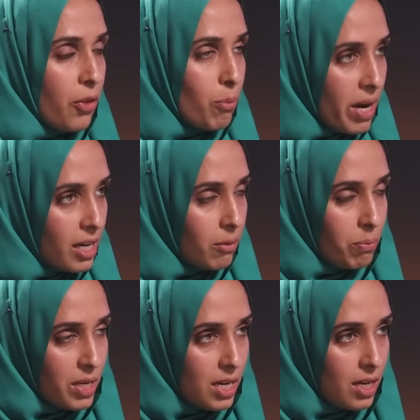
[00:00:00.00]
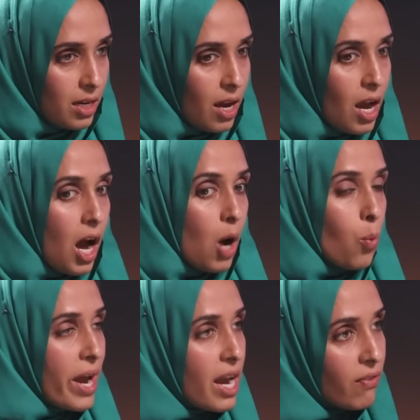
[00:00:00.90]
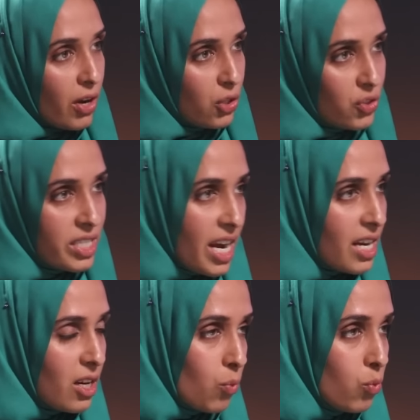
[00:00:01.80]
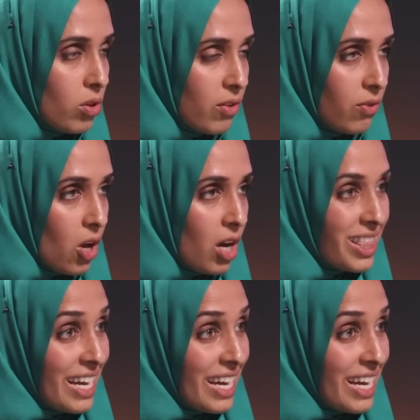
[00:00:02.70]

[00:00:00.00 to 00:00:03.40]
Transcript: there might be a way of understanding a rule of law